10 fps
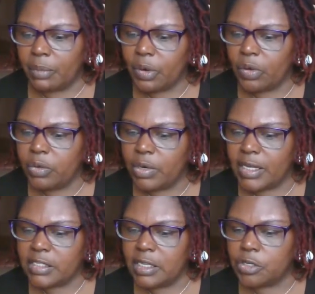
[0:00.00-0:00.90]
I'm the only one
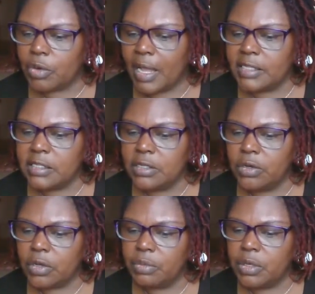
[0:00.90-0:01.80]
that's Central. I see
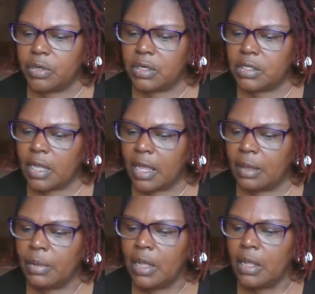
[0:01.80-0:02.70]
your community tab.